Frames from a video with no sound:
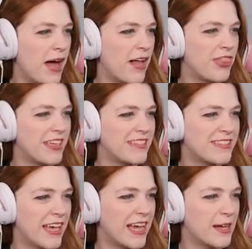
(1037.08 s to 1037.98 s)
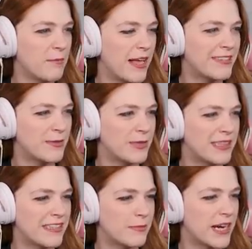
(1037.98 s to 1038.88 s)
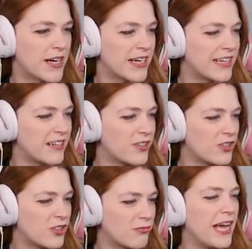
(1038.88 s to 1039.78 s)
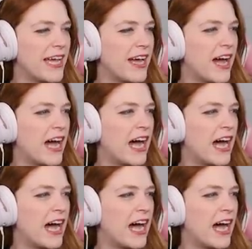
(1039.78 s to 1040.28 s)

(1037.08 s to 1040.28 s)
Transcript: about this like messing with this marriage, but